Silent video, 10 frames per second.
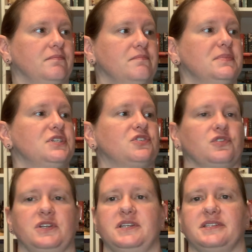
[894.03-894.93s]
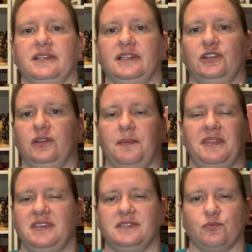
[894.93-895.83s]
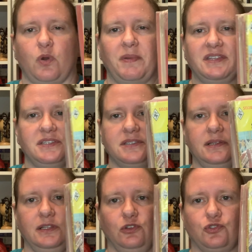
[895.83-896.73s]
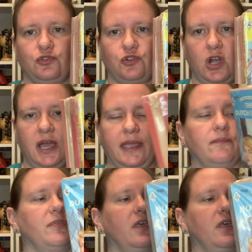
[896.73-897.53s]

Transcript: mysteries these romances a little try.